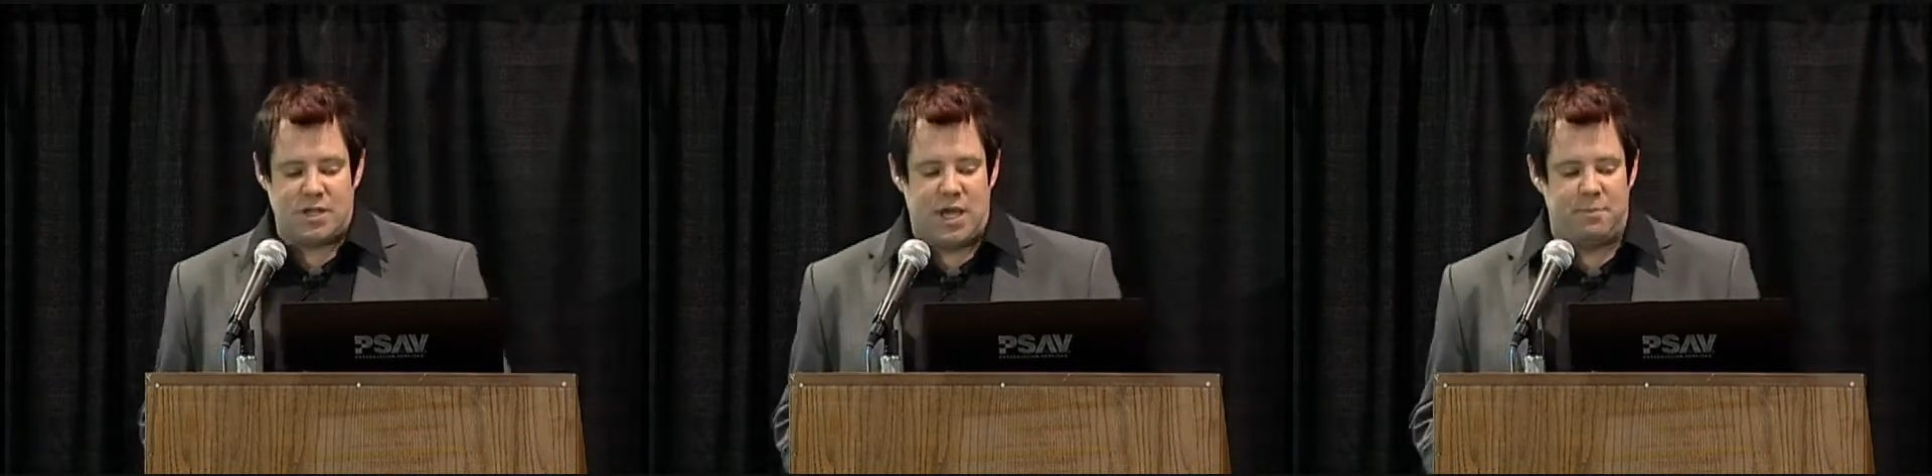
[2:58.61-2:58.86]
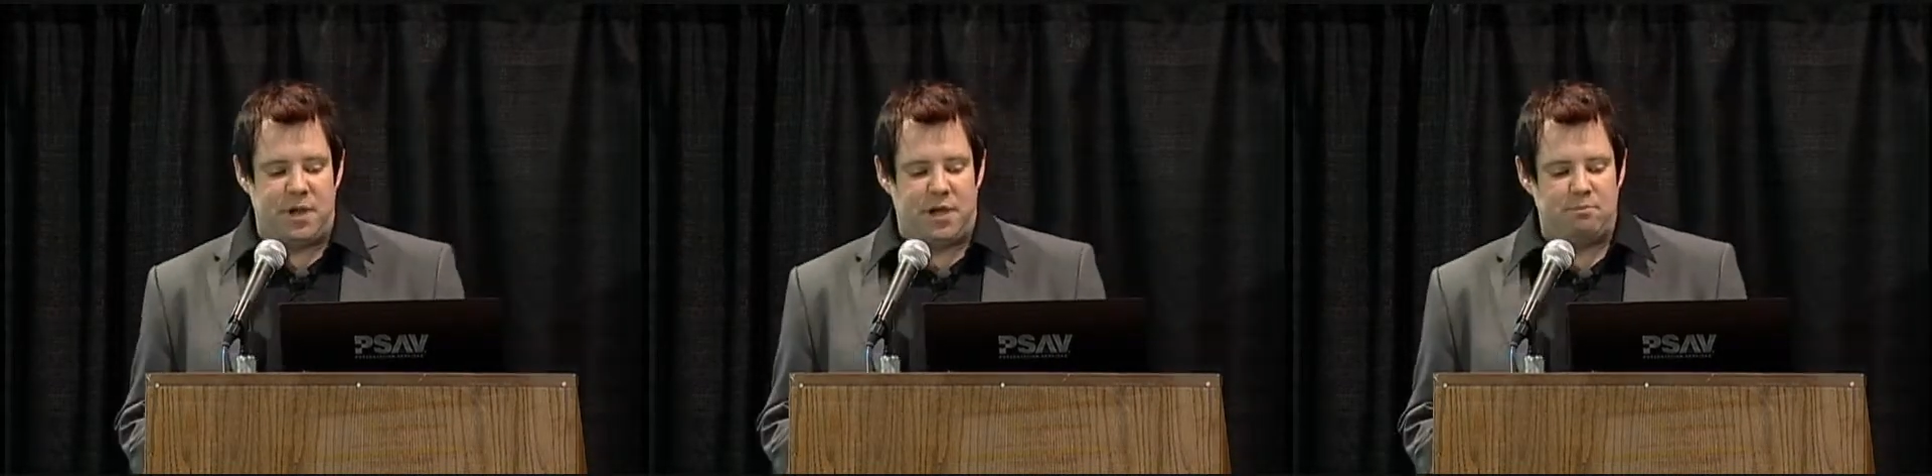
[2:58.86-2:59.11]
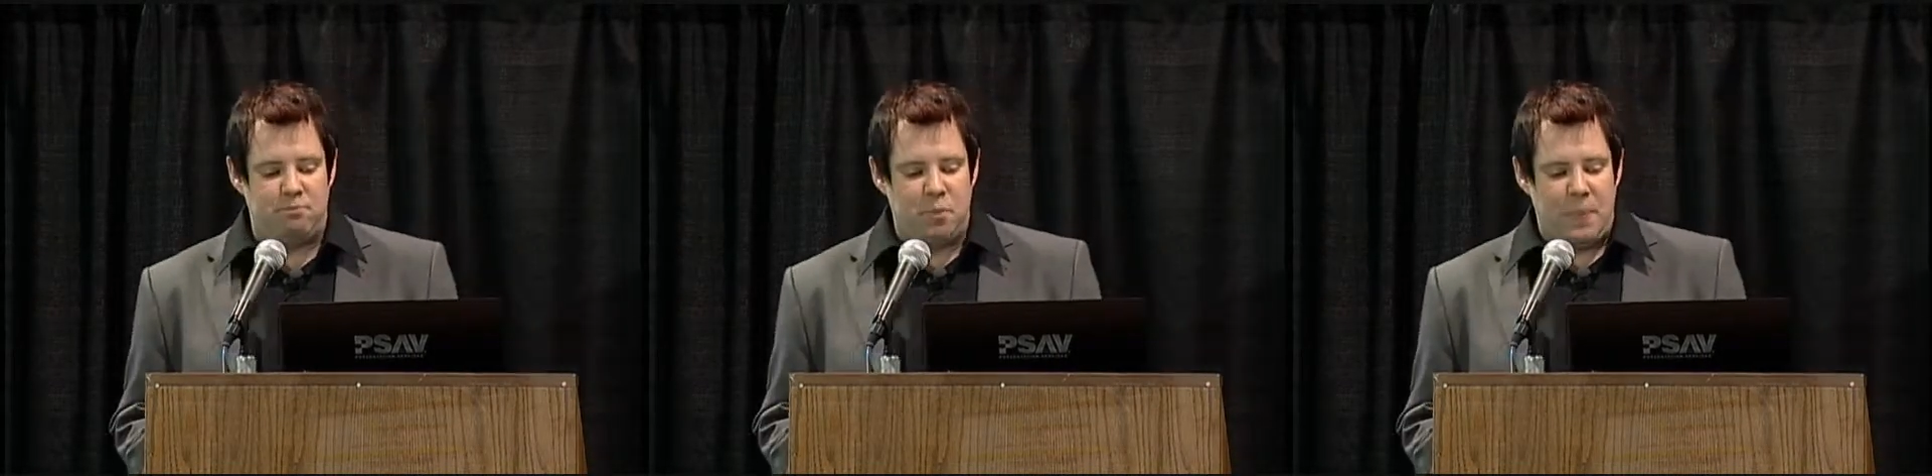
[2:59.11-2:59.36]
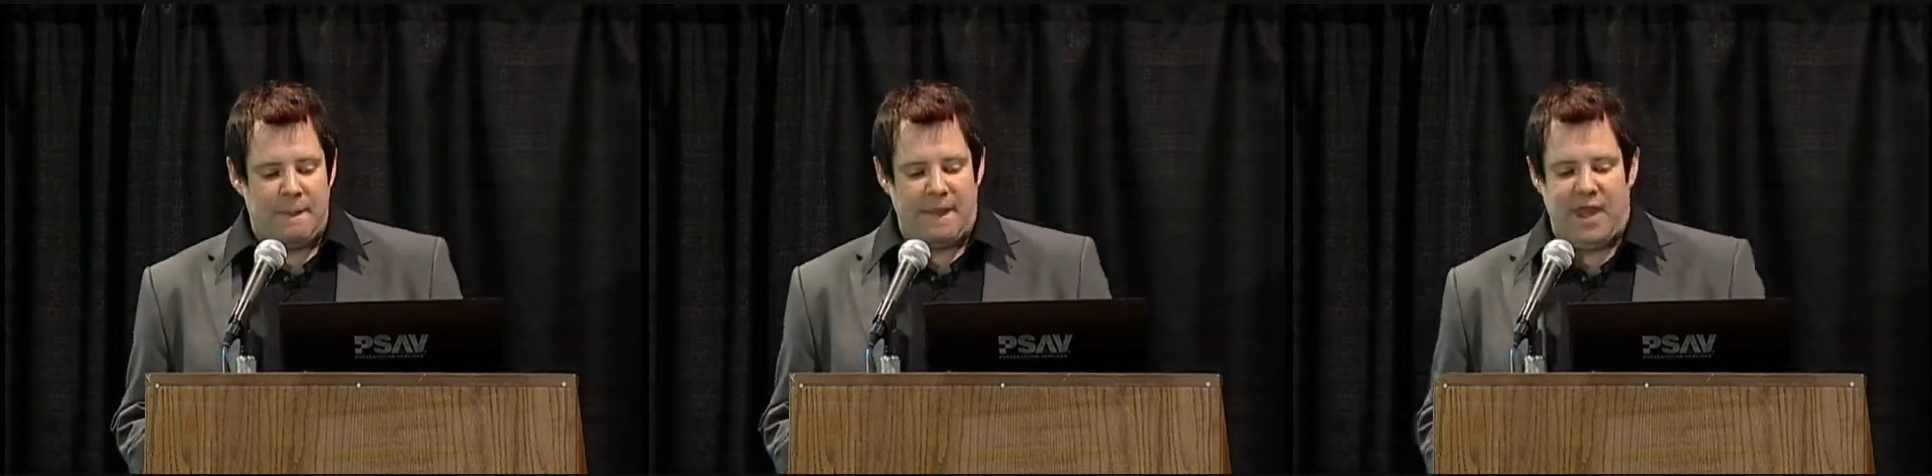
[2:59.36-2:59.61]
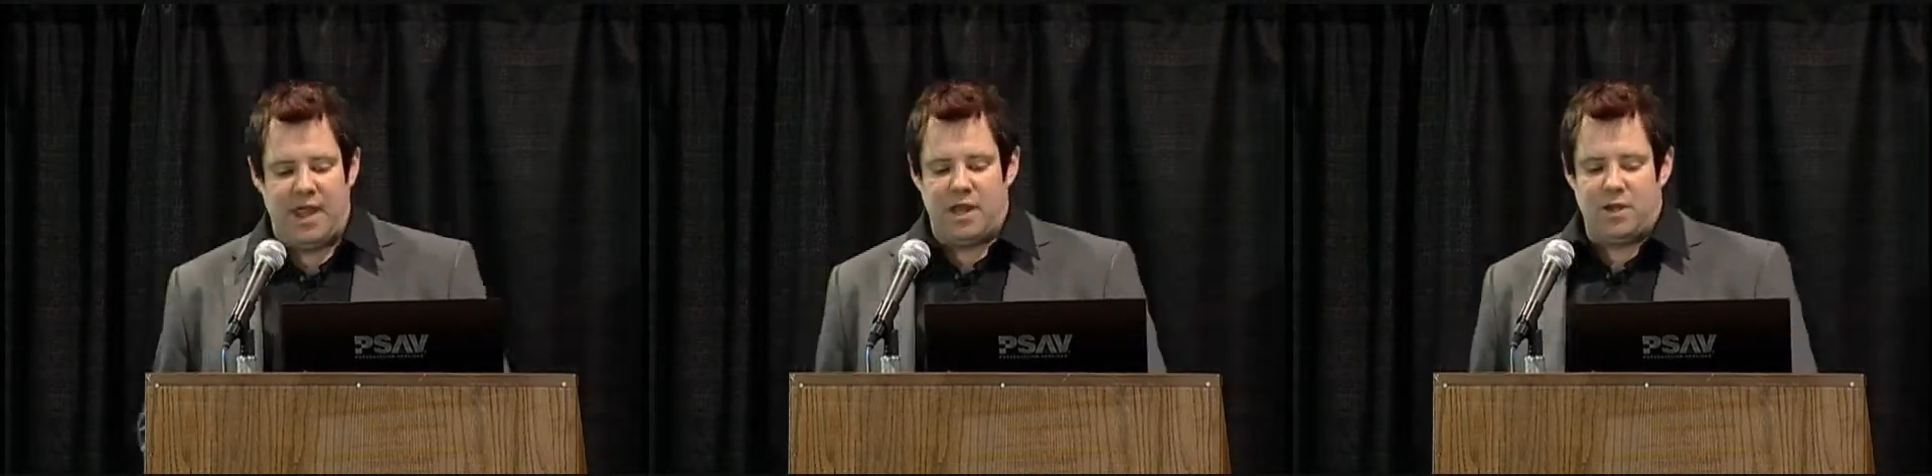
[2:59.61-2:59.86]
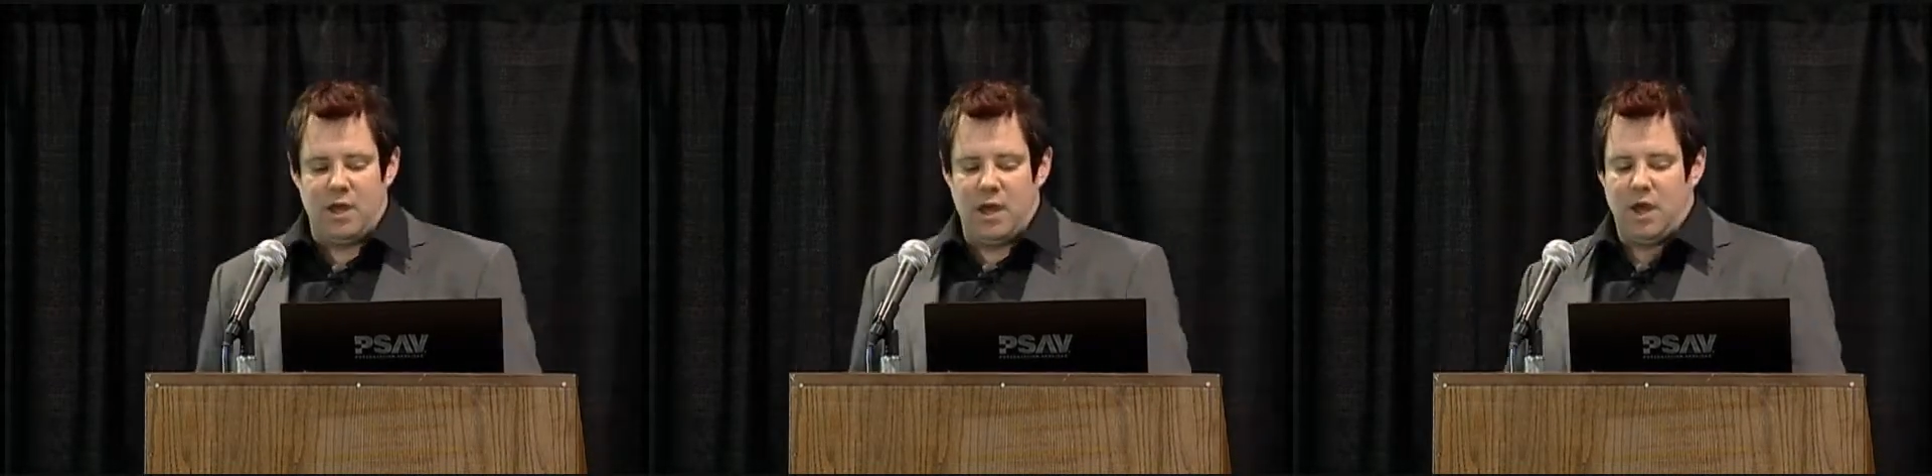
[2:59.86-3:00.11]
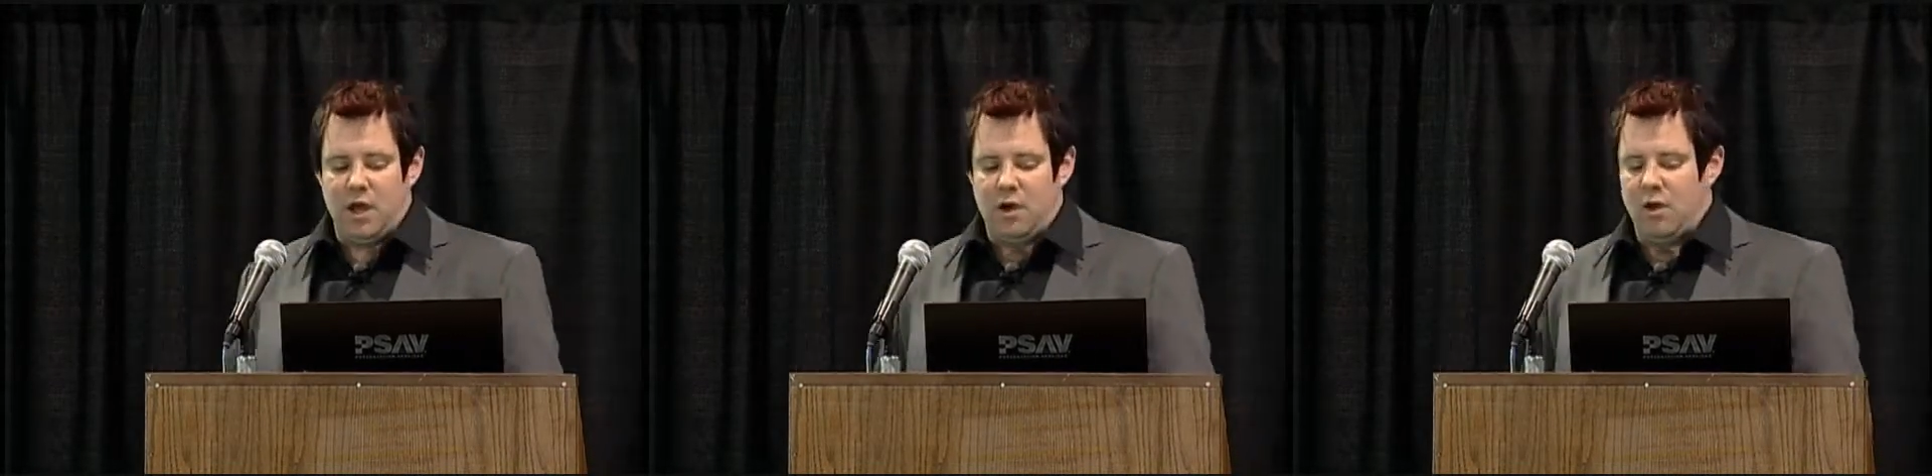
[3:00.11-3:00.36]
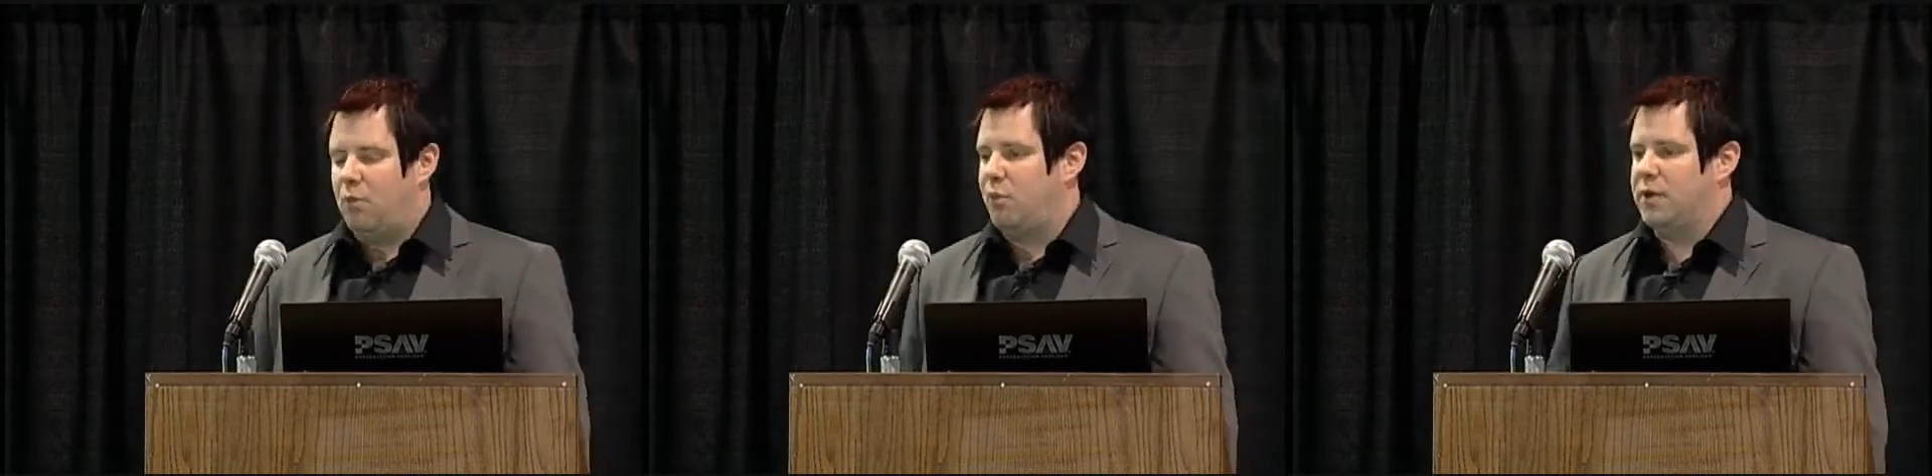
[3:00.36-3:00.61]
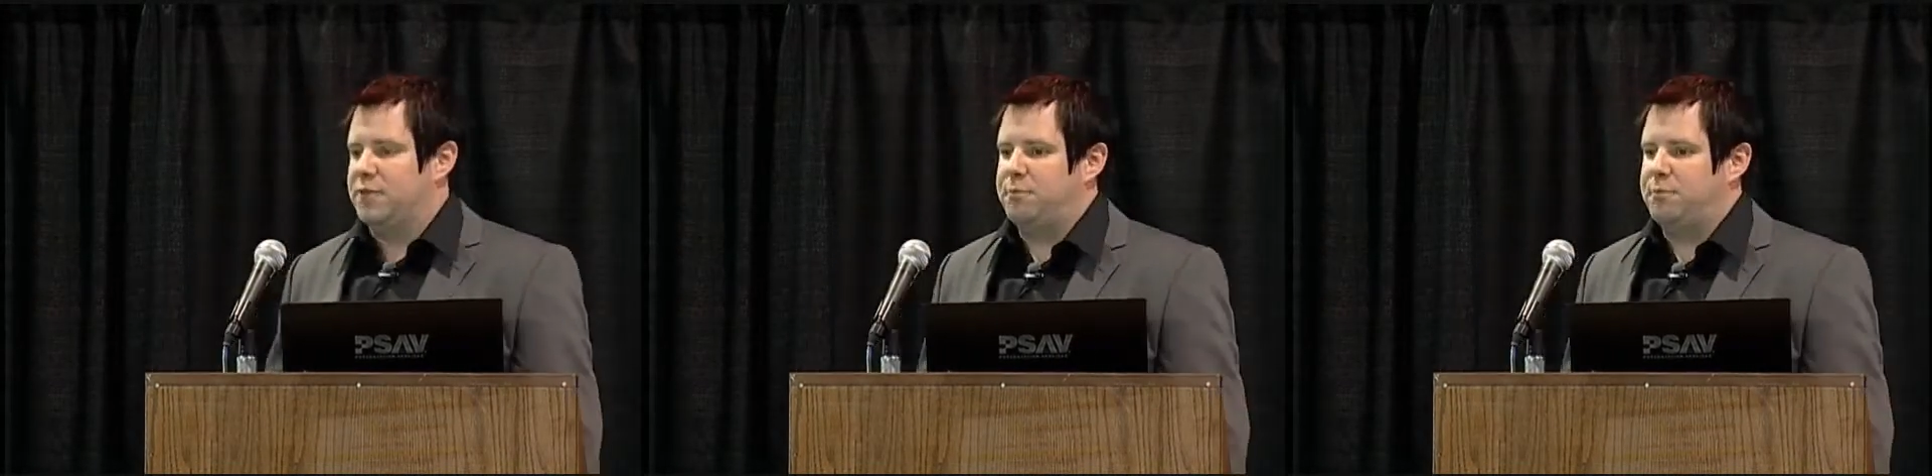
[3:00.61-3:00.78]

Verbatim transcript: damping. And with